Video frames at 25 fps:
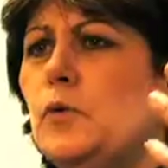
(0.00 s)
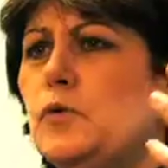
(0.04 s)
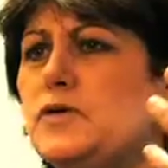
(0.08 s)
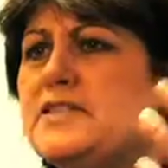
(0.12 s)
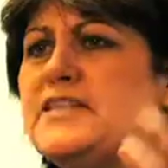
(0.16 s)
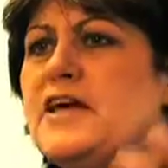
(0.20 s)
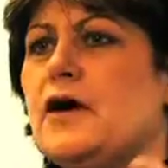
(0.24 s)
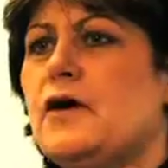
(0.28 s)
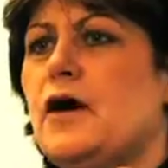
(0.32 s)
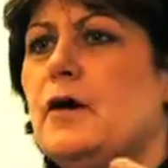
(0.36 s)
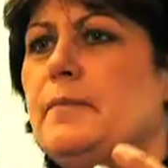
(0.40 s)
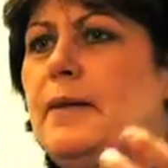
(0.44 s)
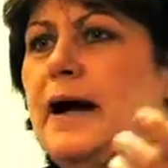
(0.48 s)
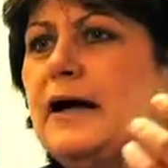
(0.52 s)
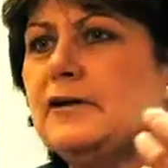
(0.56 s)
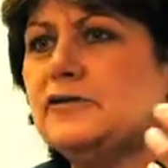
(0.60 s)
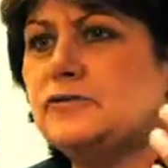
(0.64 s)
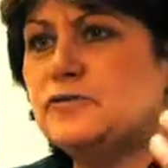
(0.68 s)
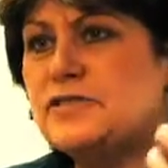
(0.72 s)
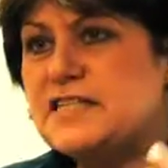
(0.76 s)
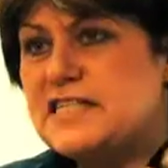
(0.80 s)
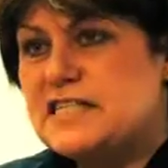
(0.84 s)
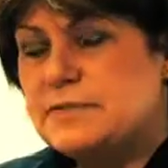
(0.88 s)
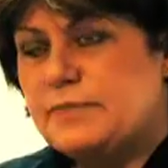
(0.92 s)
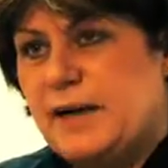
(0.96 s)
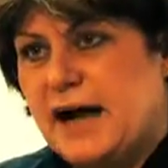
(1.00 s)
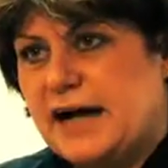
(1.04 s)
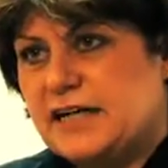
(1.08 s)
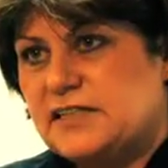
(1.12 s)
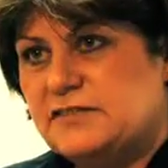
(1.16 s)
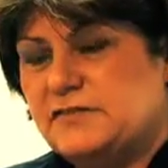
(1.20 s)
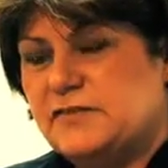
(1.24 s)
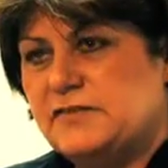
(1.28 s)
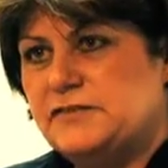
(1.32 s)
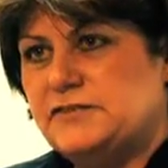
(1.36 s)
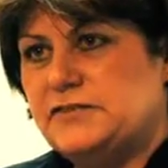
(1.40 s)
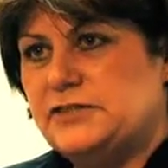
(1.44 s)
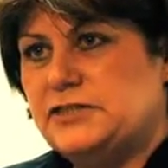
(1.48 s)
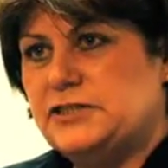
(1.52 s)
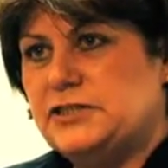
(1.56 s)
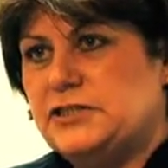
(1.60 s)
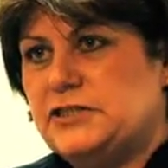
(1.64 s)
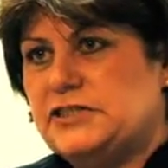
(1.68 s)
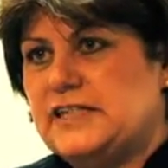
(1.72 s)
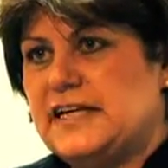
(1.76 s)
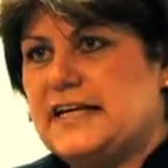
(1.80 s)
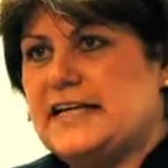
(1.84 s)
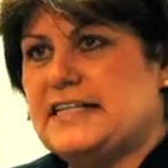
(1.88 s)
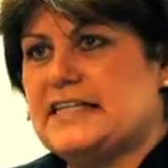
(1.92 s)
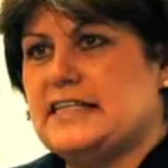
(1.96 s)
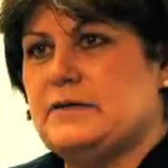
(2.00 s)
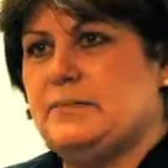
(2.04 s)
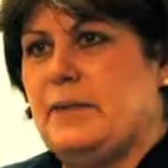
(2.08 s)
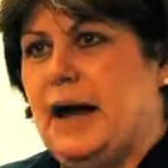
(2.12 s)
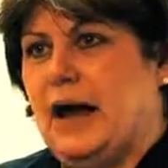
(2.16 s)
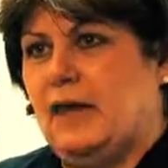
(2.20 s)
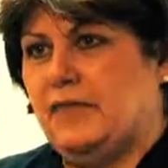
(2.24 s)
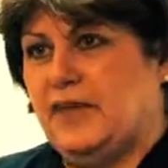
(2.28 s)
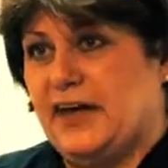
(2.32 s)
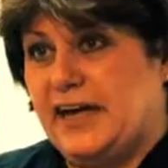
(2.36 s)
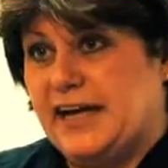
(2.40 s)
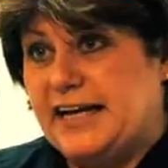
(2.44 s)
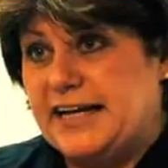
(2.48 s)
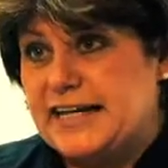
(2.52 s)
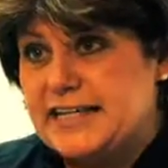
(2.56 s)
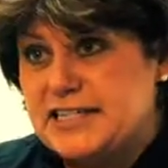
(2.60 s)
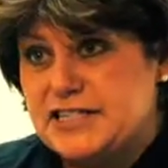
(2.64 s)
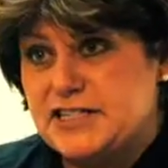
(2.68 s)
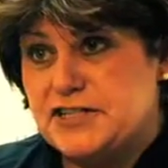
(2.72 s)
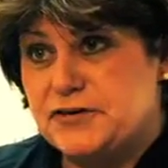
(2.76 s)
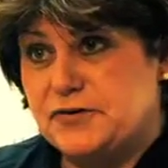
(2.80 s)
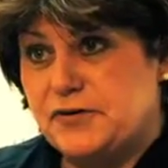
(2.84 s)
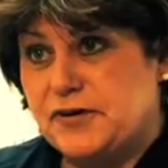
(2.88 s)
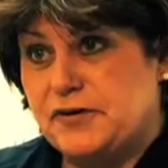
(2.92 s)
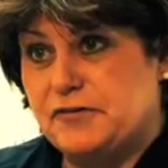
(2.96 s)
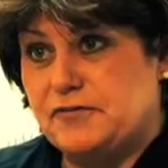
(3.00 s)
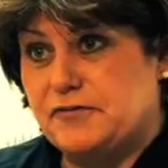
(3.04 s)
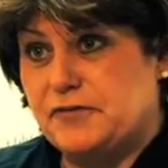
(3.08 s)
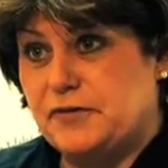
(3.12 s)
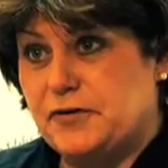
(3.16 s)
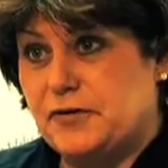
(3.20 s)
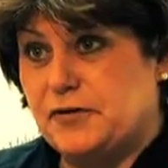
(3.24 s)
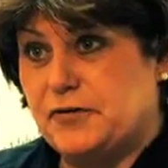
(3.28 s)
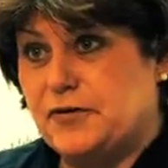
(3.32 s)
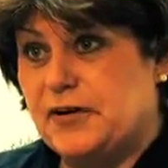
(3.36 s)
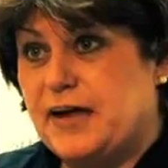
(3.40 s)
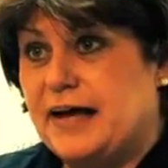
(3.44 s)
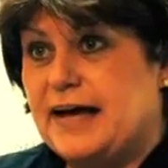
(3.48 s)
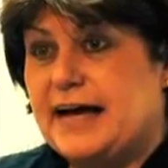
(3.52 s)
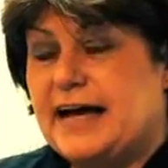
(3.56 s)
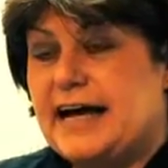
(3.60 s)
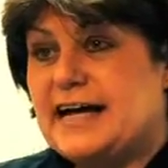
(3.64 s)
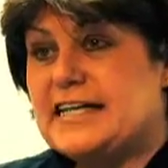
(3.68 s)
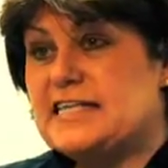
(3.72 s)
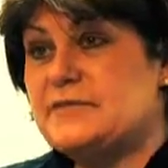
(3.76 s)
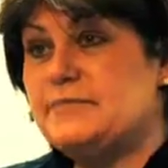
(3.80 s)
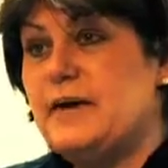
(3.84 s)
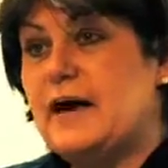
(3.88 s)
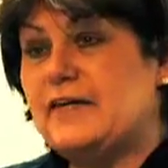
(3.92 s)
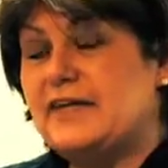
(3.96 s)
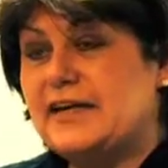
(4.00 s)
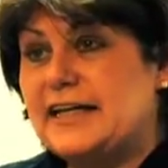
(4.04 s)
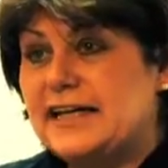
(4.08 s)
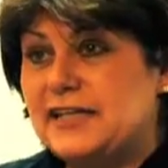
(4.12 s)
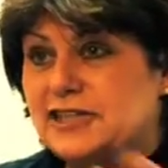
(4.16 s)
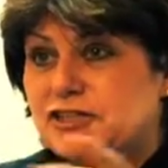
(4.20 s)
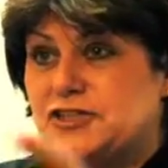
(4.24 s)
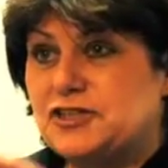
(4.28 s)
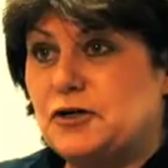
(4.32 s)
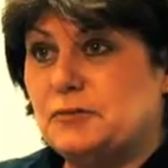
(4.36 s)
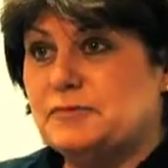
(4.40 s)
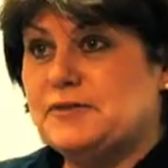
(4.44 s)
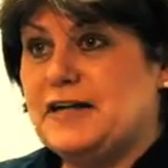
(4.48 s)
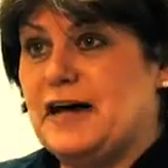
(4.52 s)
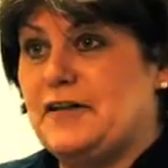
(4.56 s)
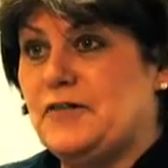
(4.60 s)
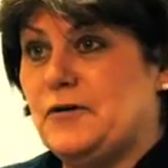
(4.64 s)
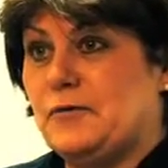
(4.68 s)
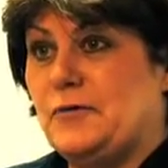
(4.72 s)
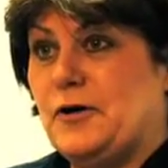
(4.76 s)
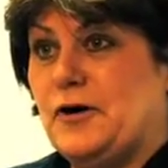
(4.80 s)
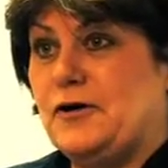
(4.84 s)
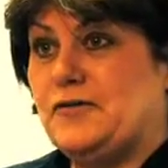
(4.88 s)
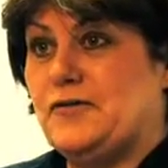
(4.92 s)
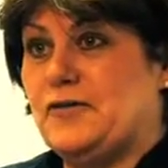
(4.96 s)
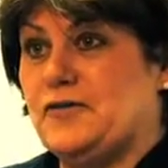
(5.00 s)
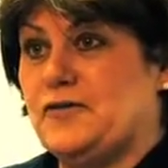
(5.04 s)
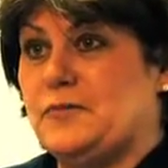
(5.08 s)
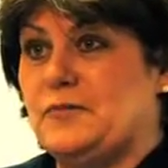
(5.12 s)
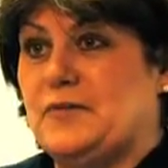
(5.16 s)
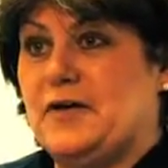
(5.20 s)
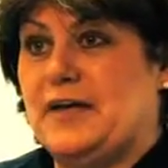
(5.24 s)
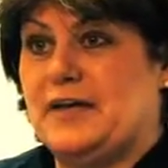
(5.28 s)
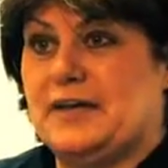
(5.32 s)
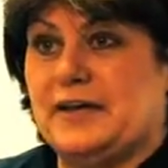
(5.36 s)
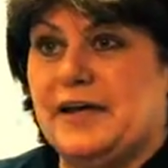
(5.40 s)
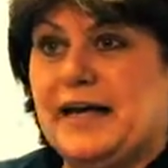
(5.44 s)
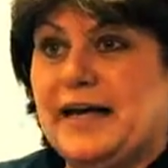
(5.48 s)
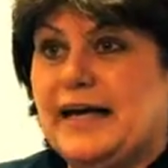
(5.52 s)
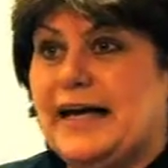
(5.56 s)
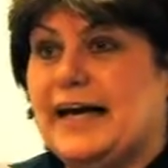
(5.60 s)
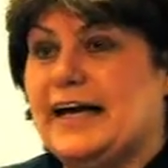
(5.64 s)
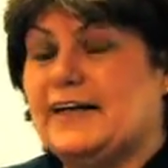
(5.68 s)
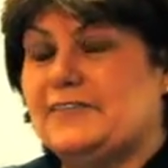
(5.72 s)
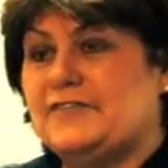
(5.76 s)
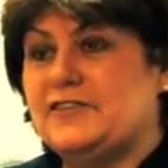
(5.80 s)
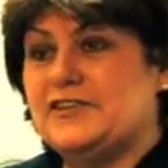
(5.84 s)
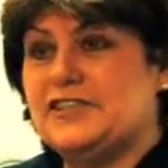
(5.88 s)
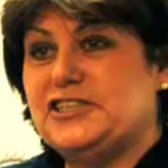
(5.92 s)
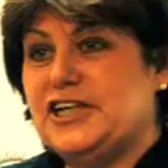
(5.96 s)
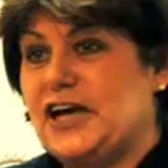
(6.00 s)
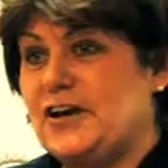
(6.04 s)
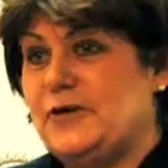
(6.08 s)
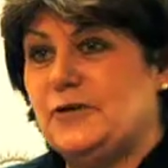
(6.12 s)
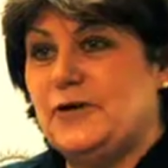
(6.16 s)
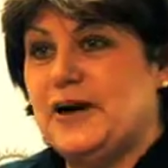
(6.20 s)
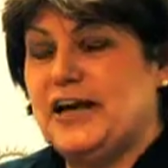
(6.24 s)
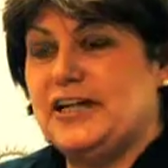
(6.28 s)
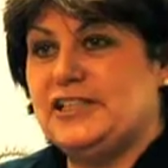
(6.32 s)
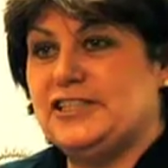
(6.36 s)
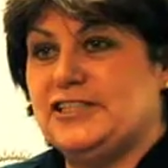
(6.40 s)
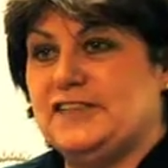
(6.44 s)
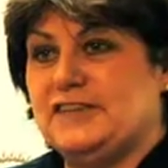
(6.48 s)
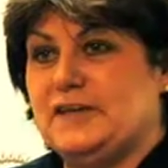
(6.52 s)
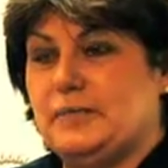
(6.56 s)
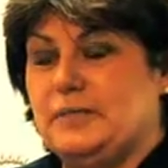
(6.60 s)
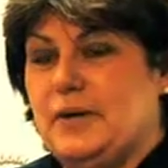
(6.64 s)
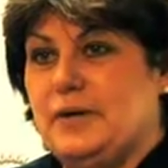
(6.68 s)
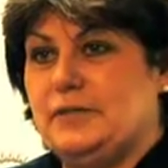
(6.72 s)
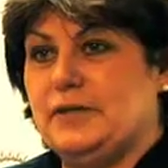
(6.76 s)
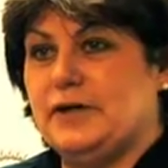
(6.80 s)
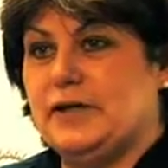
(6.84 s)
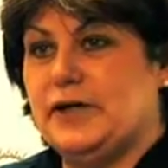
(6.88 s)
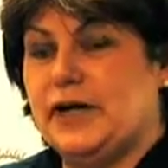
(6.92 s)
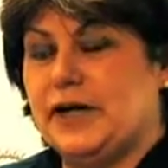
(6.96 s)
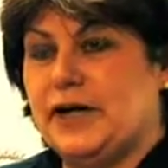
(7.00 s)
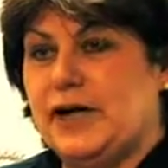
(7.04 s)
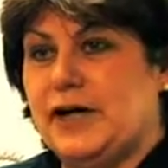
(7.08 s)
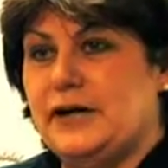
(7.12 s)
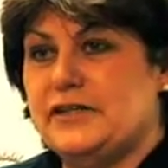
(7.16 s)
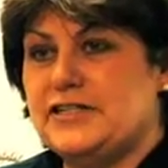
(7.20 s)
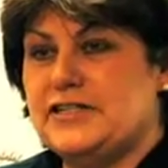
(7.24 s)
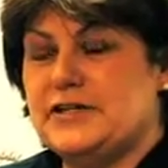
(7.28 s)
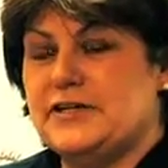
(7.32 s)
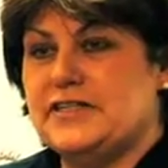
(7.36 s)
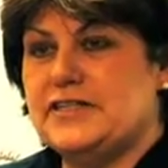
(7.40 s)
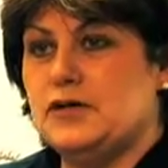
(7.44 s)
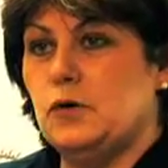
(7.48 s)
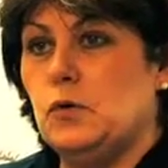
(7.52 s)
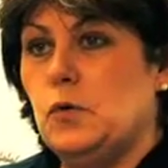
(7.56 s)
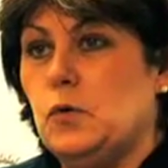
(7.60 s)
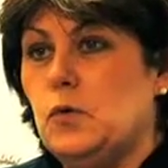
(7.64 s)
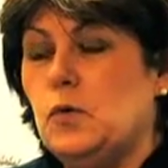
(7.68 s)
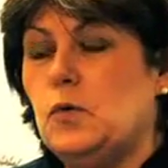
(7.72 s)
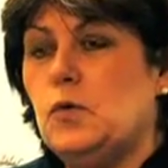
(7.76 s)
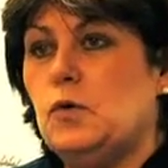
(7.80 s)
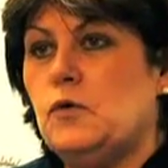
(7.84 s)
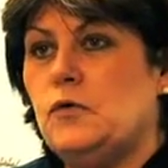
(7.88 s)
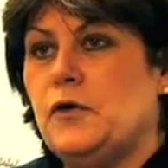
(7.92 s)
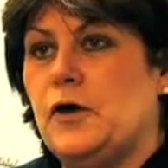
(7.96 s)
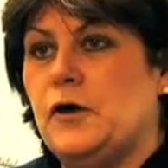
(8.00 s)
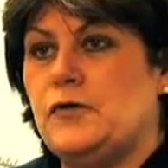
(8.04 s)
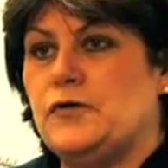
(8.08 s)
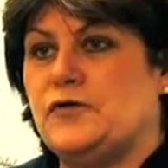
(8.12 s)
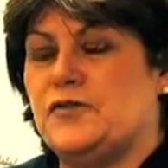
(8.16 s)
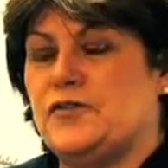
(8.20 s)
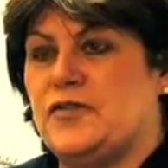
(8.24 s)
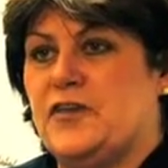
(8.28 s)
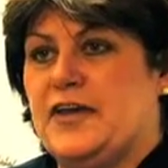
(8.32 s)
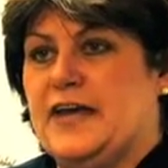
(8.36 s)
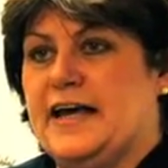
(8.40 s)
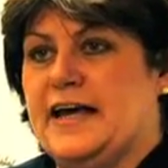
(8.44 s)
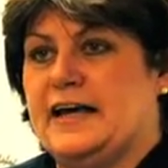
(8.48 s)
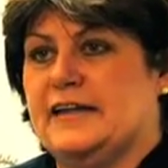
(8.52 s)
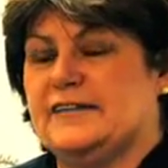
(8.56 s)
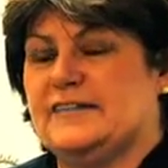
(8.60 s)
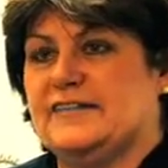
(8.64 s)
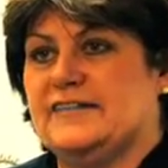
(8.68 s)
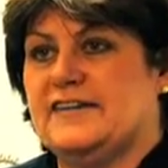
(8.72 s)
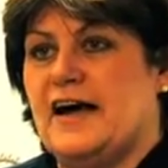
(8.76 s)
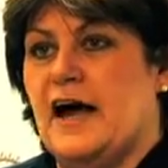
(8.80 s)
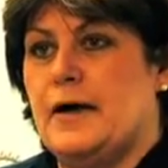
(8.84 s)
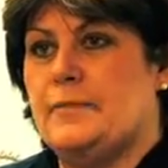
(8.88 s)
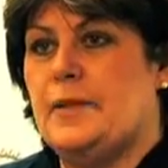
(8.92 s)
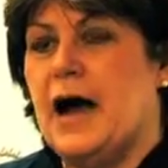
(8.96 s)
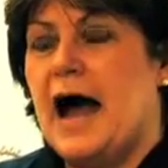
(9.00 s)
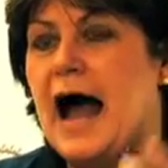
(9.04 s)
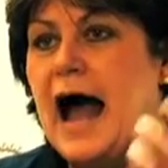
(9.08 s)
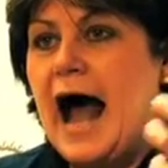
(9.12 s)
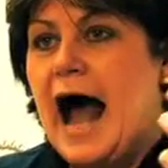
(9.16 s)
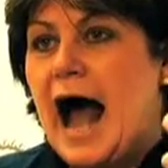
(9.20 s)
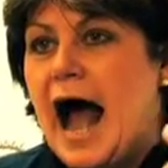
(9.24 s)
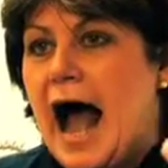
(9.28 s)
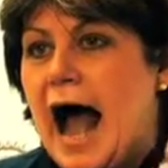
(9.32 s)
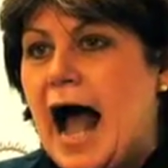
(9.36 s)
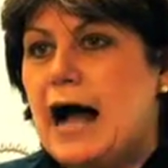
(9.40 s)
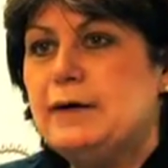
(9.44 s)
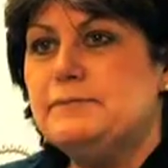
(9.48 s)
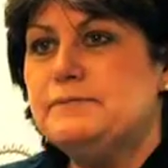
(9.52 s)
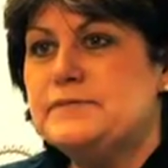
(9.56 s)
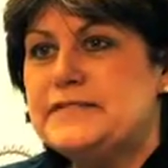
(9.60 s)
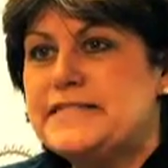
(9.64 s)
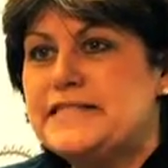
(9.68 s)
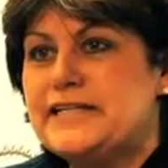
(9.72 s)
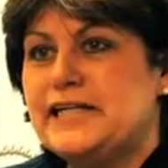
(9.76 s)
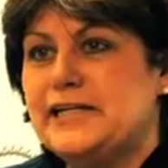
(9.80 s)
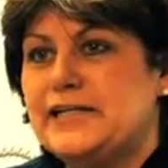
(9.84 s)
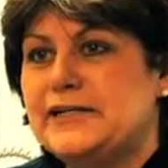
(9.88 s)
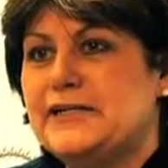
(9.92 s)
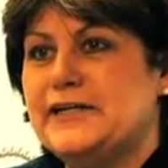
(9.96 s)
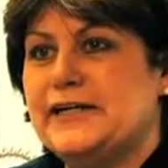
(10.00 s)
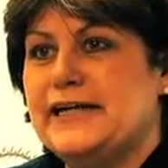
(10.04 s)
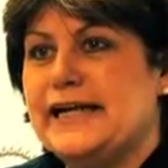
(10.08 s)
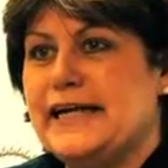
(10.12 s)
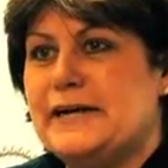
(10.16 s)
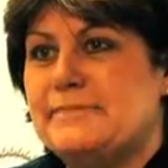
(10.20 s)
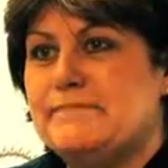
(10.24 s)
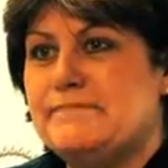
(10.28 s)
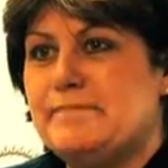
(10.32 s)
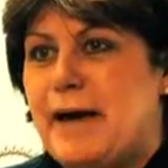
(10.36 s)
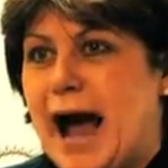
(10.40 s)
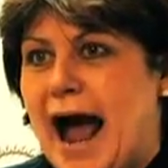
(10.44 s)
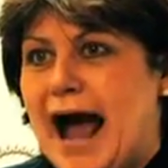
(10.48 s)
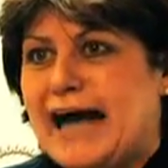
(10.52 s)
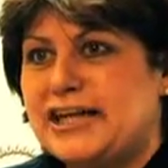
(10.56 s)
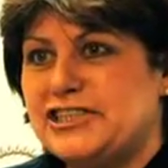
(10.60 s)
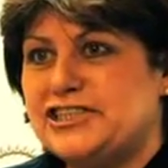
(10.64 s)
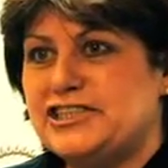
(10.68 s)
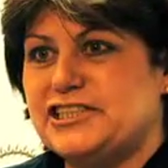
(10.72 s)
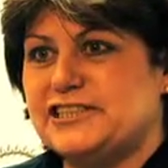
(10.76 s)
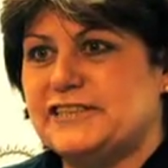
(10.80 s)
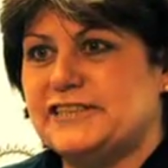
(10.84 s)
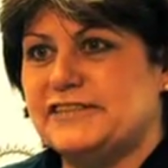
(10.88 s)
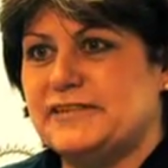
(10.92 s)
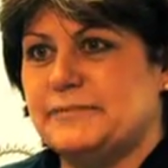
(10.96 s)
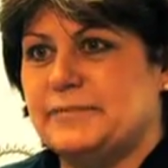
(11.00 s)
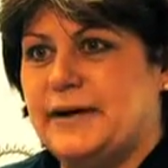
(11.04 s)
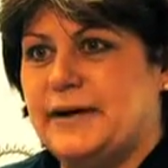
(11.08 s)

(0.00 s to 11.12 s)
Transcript: also about respect for food. It's about the history of food. It's about the little shop down the road that's been in for generations that people can go to. It's all those things that I'm absolutely passionate